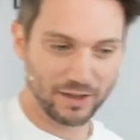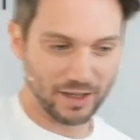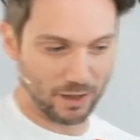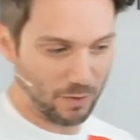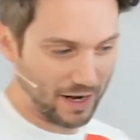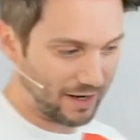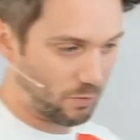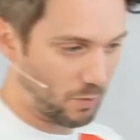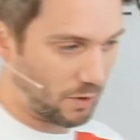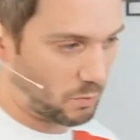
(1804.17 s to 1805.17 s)
that it
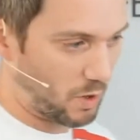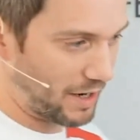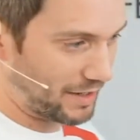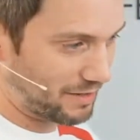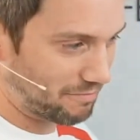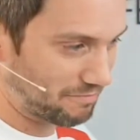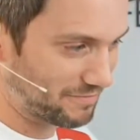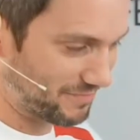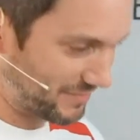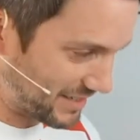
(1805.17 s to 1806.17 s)
went worldwide.
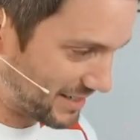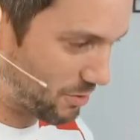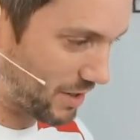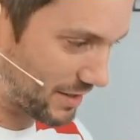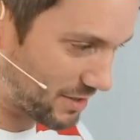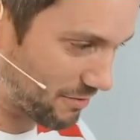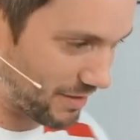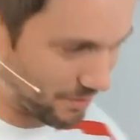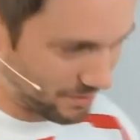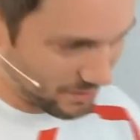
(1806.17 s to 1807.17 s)
It's quite surreal.